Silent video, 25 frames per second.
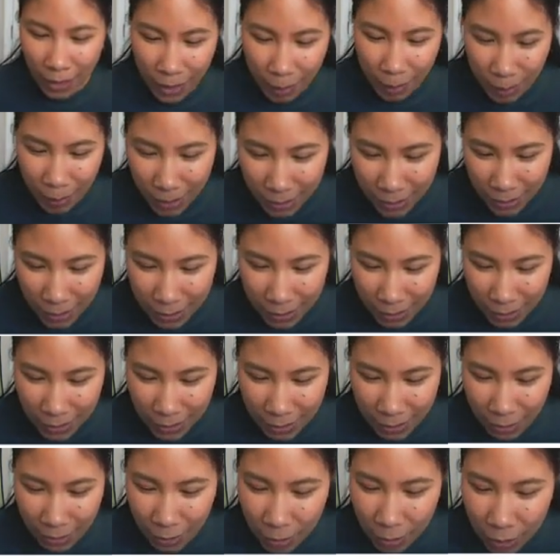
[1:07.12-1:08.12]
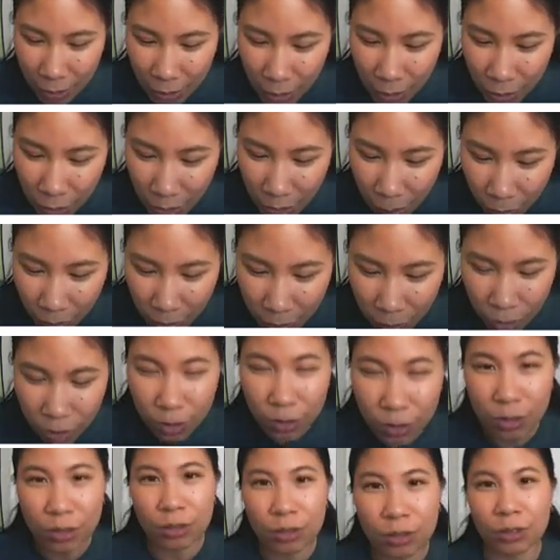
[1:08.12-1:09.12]
It makes things easier. So I want to
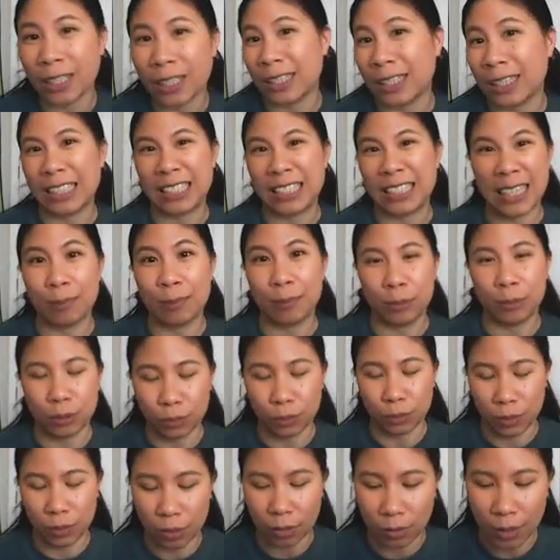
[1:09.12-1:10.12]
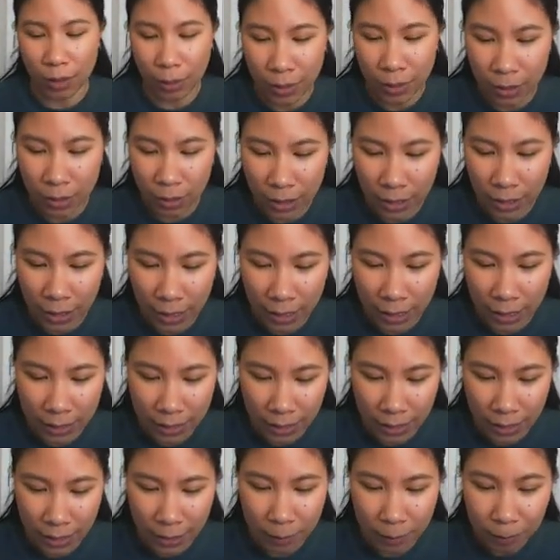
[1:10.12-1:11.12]
do examples with you, that way you can kind of
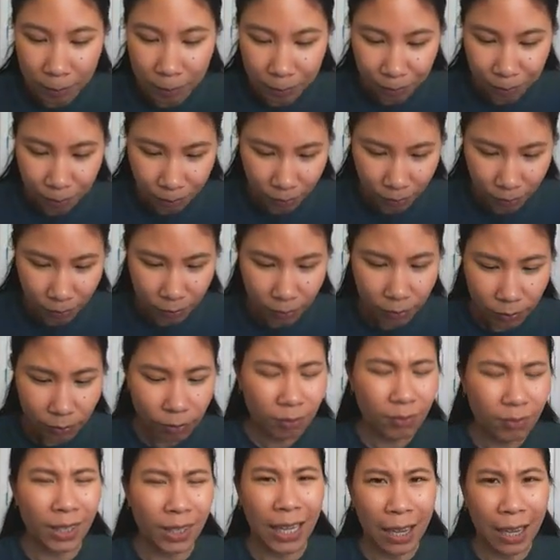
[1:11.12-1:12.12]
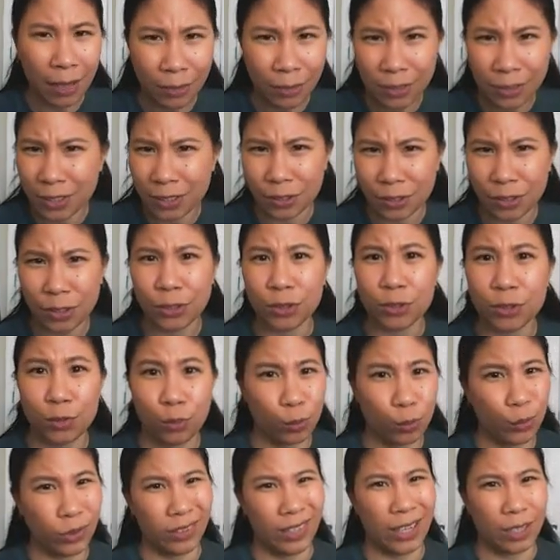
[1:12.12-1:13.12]
see how this is
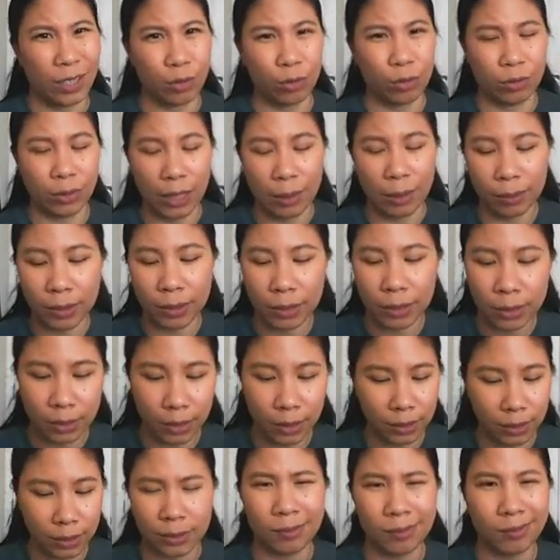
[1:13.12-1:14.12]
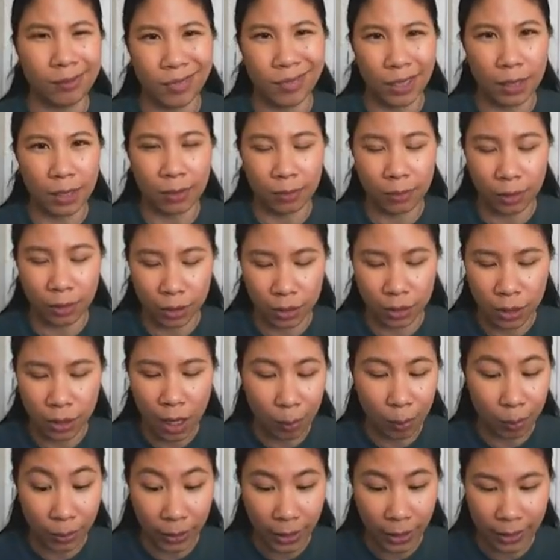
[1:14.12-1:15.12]
used with actual numbers, because it looks
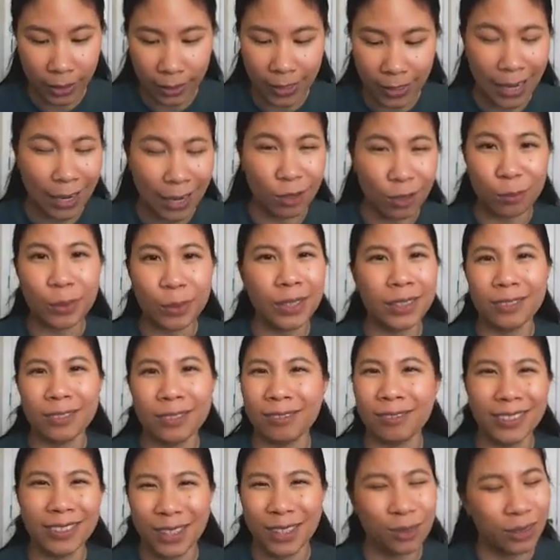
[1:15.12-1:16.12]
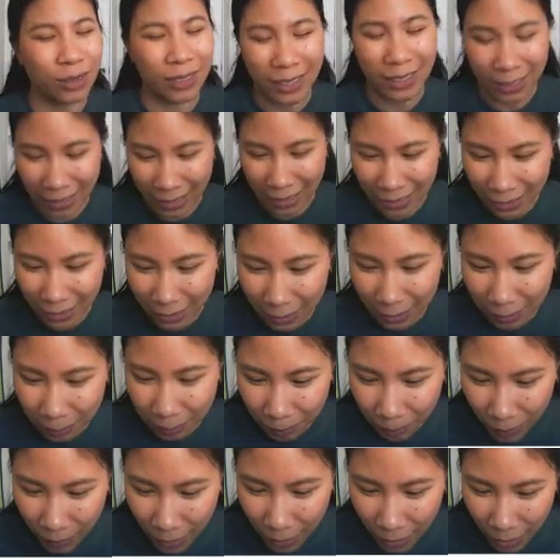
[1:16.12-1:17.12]
complicated now, but it's really not.
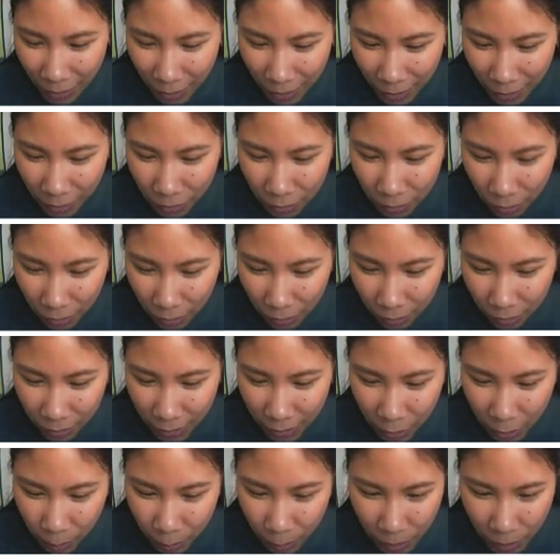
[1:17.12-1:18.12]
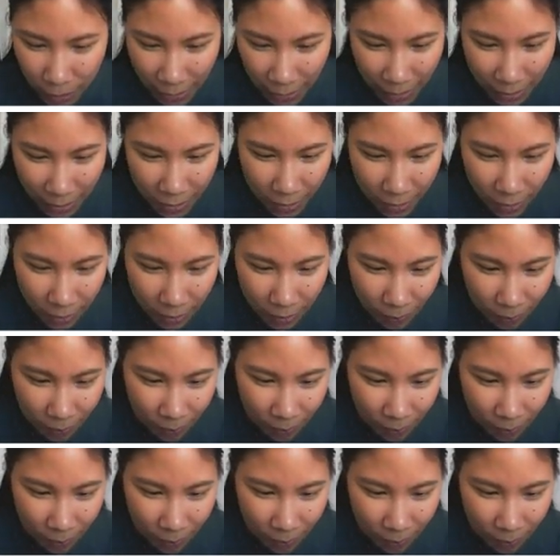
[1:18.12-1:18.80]
So let's pretend